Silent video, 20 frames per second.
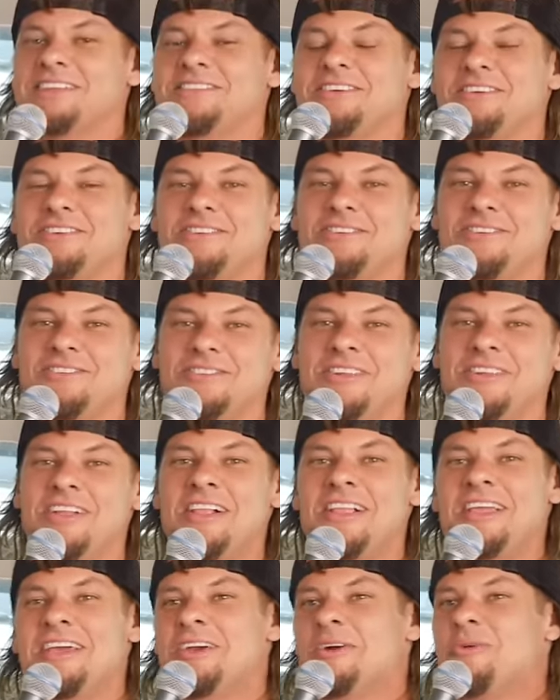of dude.
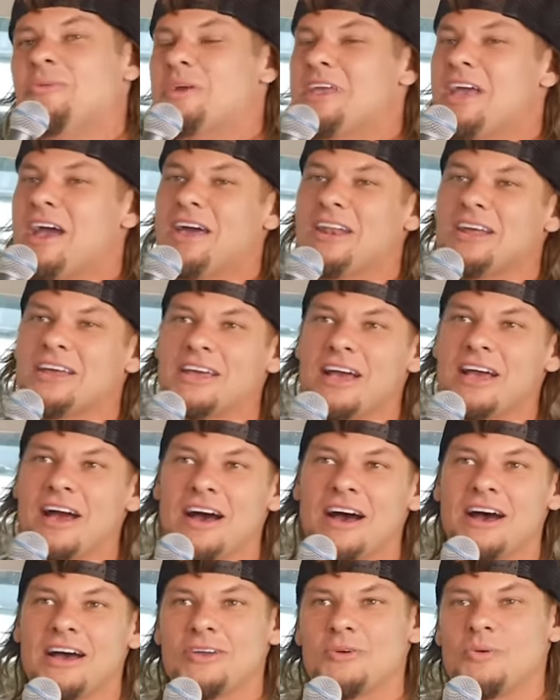We had a
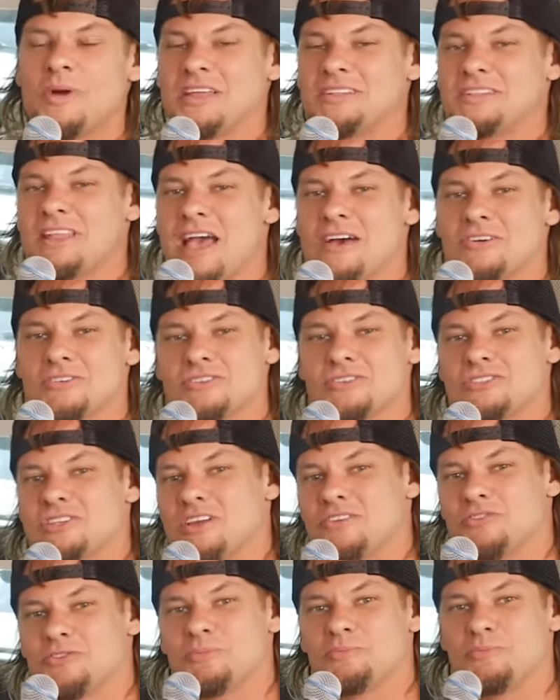guy who had Down
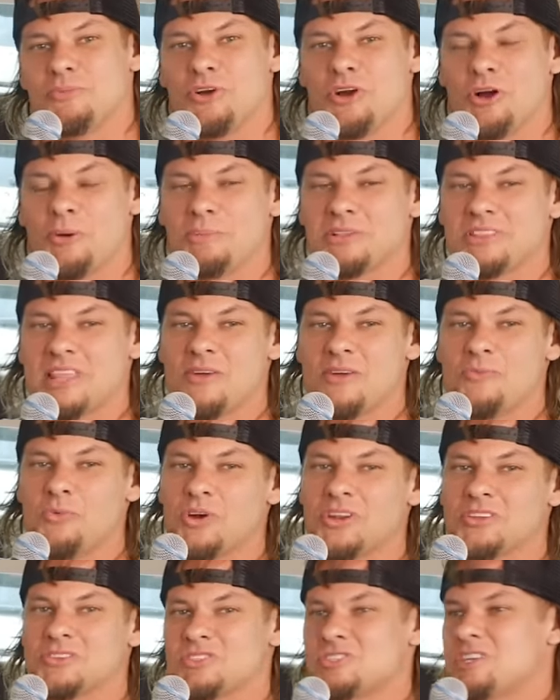syndrome, bro, but they
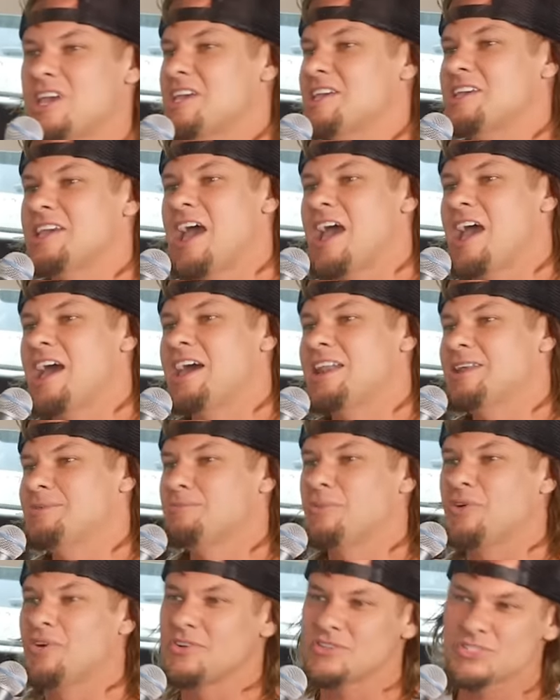wouldn't say he had
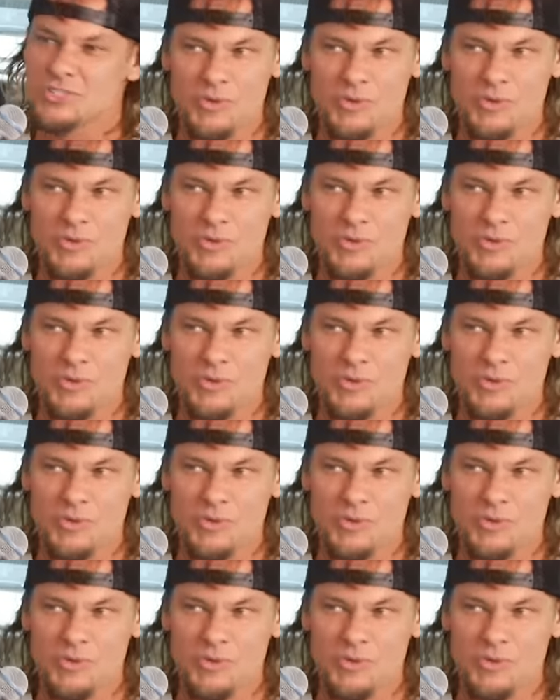it, bro.